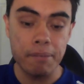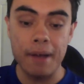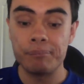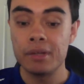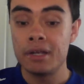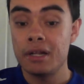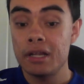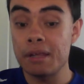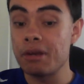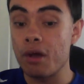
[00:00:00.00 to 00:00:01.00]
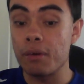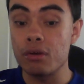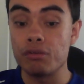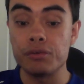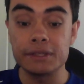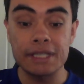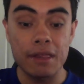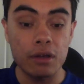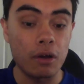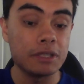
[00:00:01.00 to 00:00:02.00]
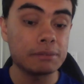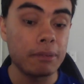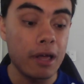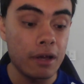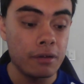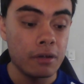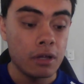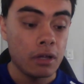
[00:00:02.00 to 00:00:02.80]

But let me know what your thoughts are in the comments below.